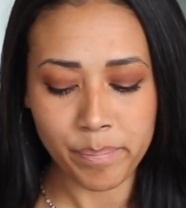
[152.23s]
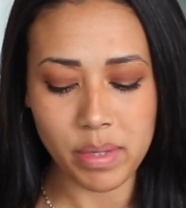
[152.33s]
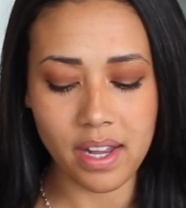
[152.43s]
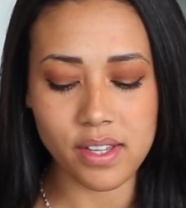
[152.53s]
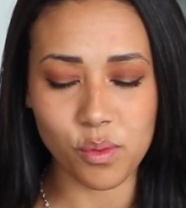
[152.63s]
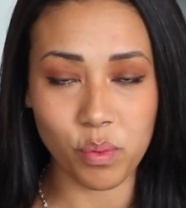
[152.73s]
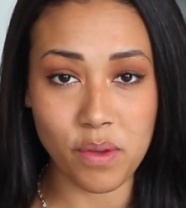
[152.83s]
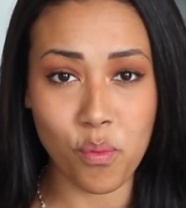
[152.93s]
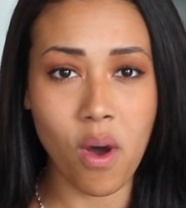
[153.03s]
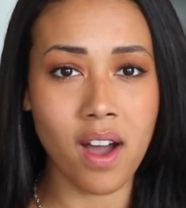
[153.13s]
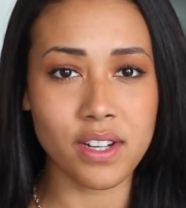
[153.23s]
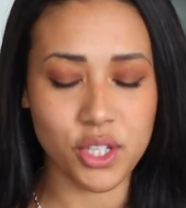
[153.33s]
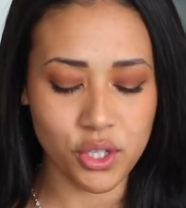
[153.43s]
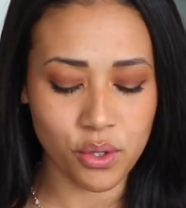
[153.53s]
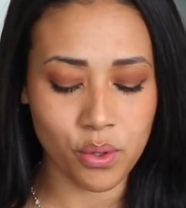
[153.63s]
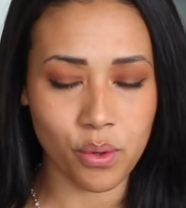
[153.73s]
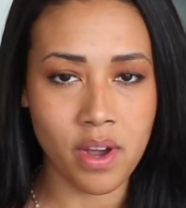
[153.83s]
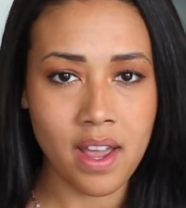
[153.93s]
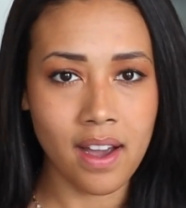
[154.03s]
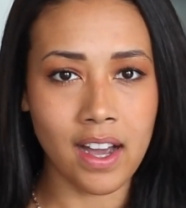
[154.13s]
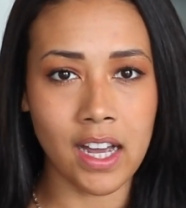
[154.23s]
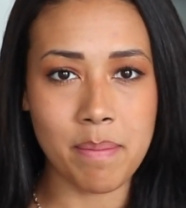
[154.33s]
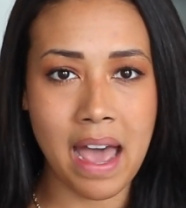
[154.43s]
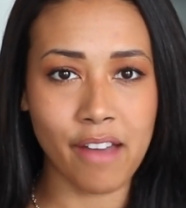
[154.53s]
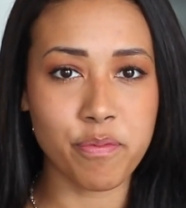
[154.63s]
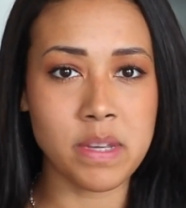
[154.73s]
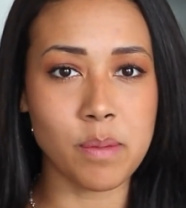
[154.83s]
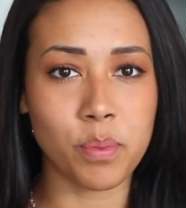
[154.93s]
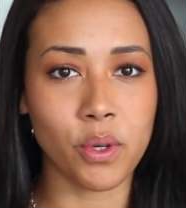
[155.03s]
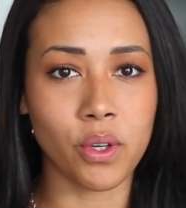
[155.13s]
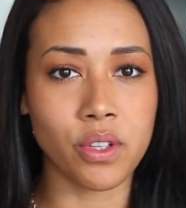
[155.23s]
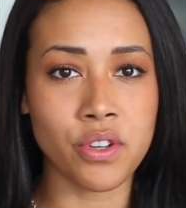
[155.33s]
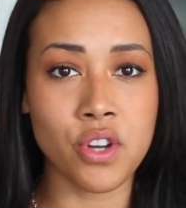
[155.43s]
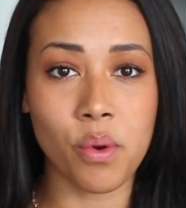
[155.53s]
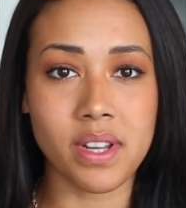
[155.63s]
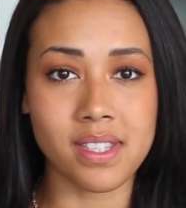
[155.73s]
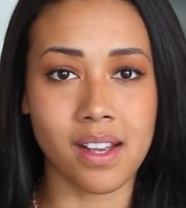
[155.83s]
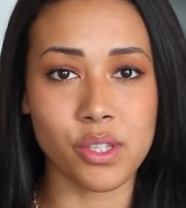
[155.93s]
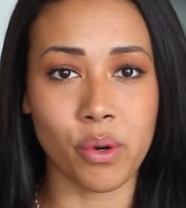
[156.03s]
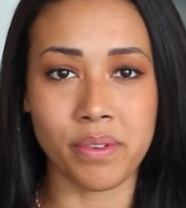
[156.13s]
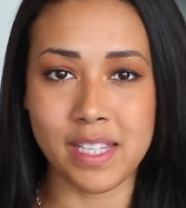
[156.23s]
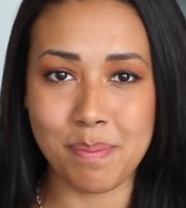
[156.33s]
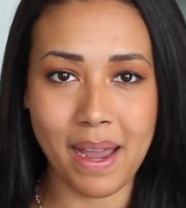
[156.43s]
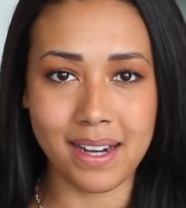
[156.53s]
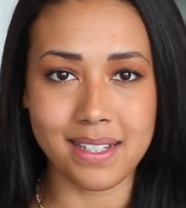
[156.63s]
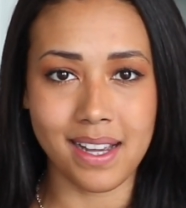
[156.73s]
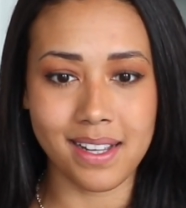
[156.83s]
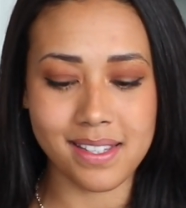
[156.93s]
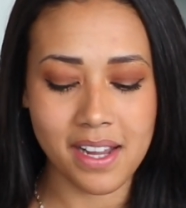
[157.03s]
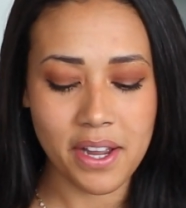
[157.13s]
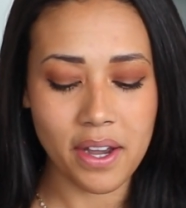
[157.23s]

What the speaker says: because we want to have people notice us or respect us.